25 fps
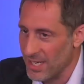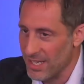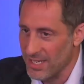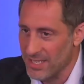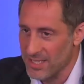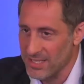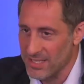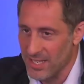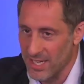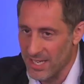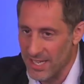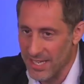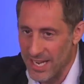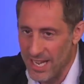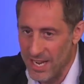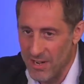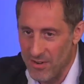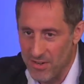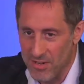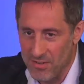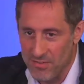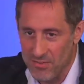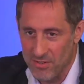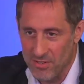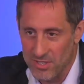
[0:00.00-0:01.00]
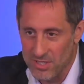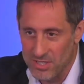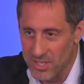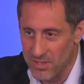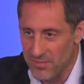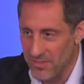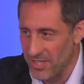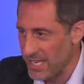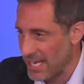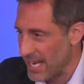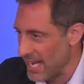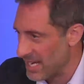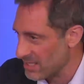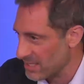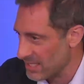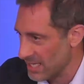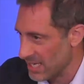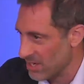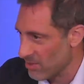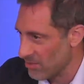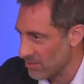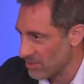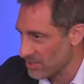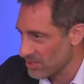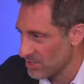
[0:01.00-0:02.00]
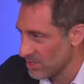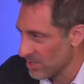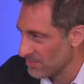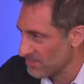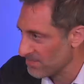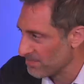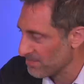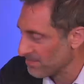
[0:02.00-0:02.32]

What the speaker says: exciting area for us over the next year or so.